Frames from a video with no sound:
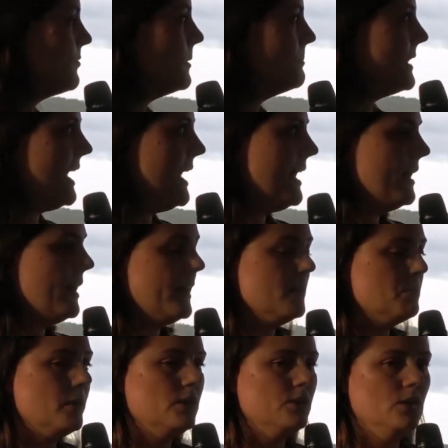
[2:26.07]
from there, I
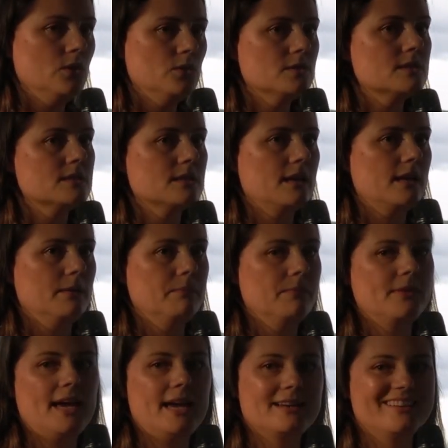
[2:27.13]
used
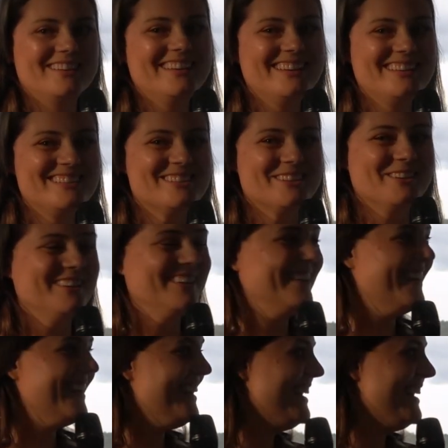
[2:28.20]
that to